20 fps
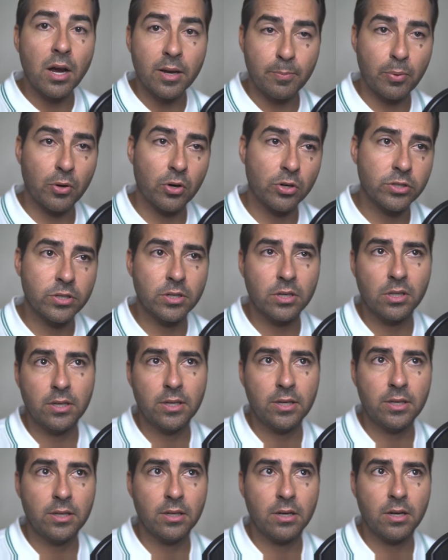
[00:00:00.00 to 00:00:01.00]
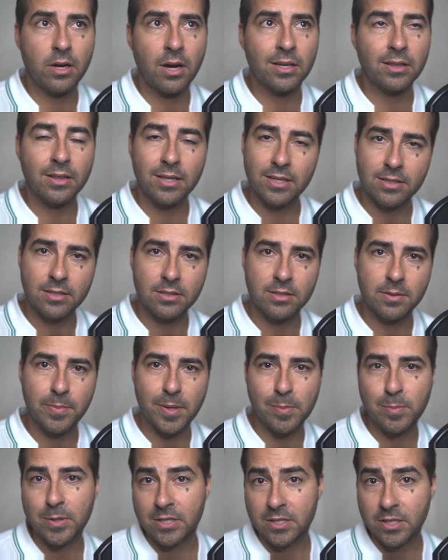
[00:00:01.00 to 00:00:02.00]
I personally, I listen to
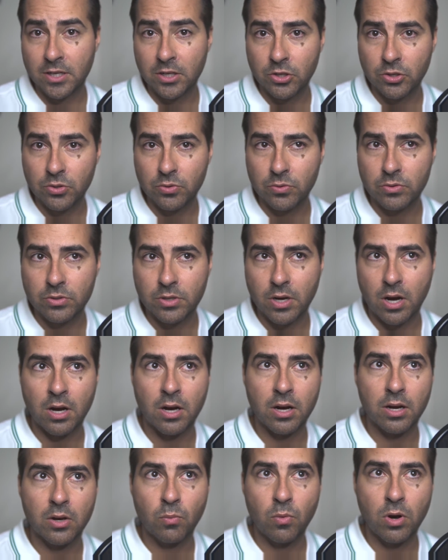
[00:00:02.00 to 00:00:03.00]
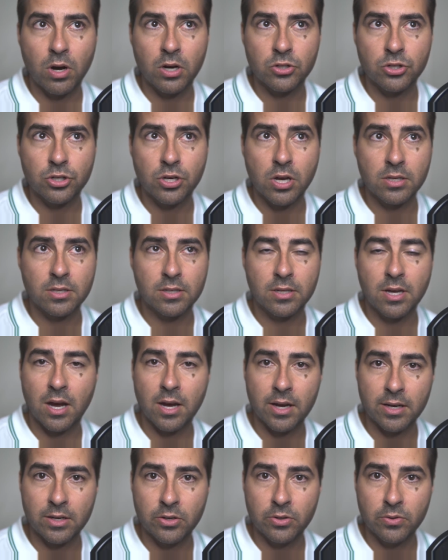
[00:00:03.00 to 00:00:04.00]
BBC News, I watch
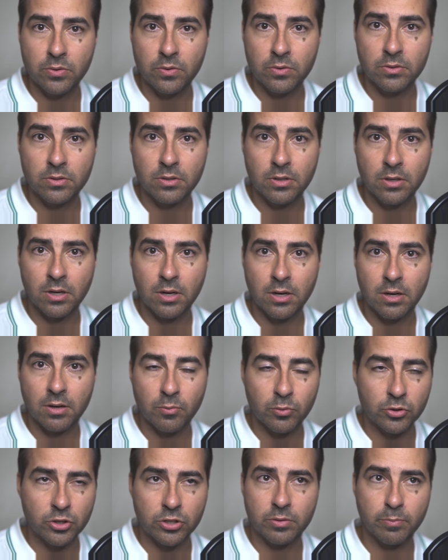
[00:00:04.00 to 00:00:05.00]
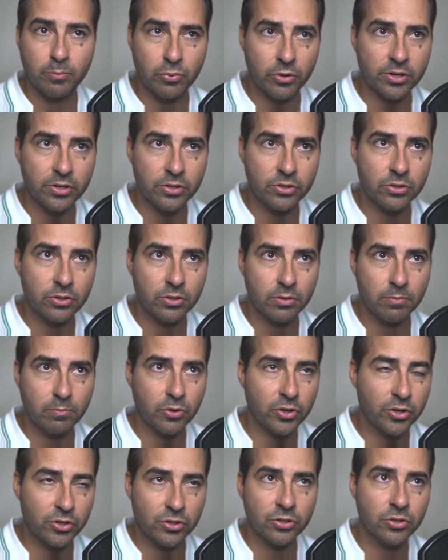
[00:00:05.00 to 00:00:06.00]
Sky News, uh, which is a British
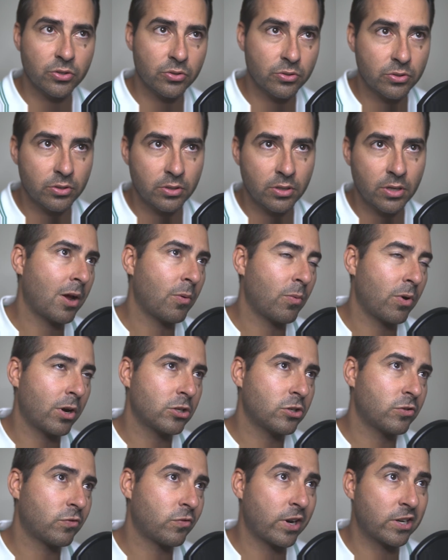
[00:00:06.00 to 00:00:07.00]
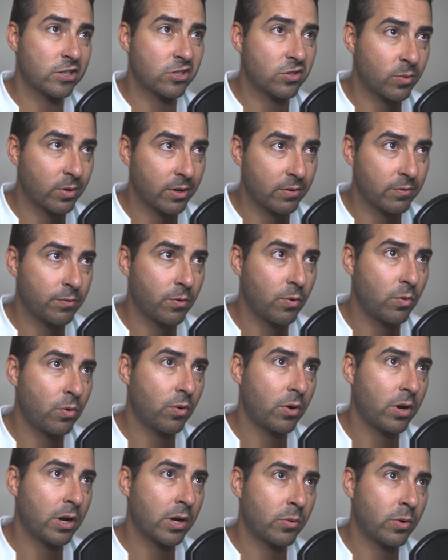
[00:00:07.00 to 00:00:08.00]
British news. I watch France
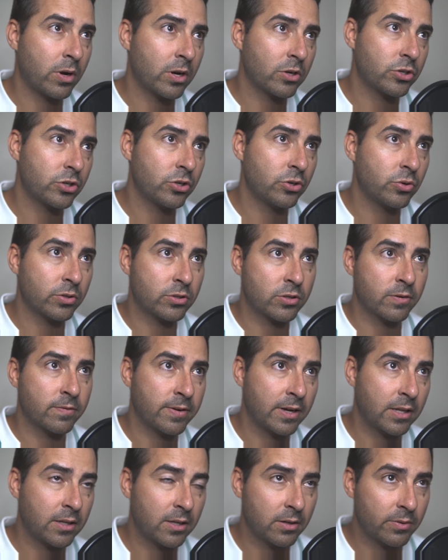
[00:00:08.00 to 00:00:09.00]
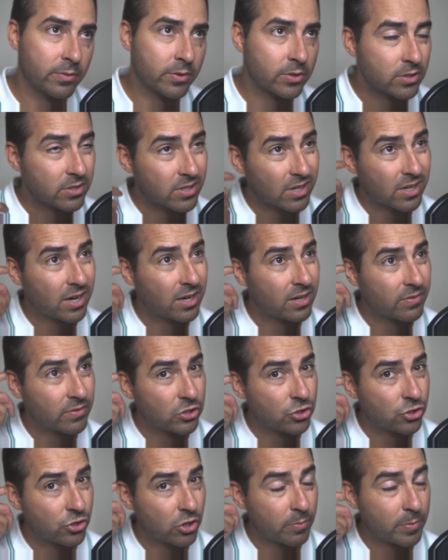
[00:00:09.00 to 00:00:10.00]
24, I watch Deutsche Welle, which is a kind of
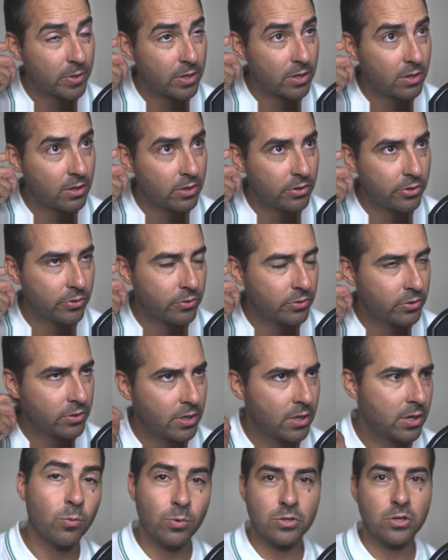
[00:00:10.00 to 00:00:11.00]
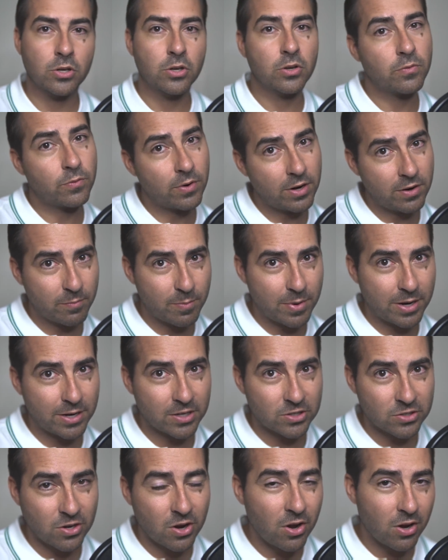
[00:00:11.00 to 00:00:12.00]
a German news, which a good friend of
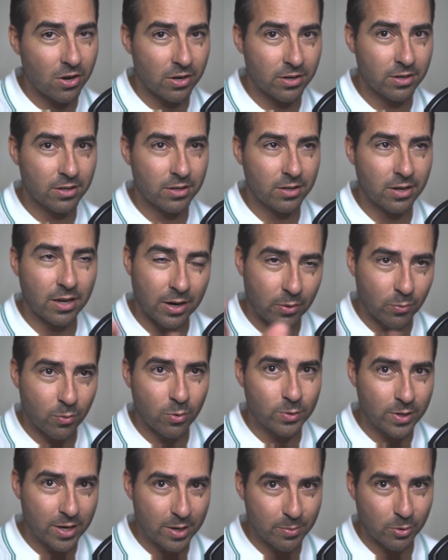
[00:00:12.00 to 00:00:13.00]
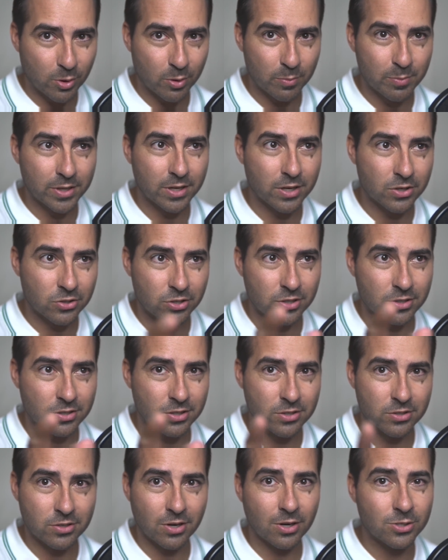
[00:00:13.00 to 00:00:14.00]
mine is on, and I won't name her because she's
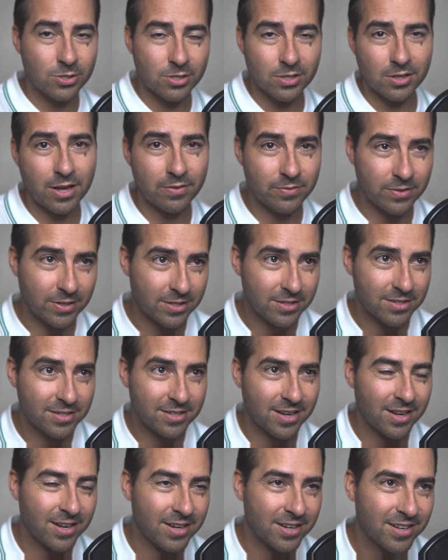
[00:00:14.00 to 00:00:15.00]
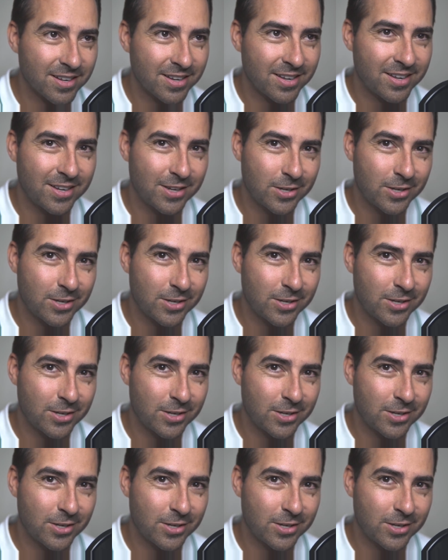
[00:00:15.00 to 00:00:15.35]
a staunch leftist and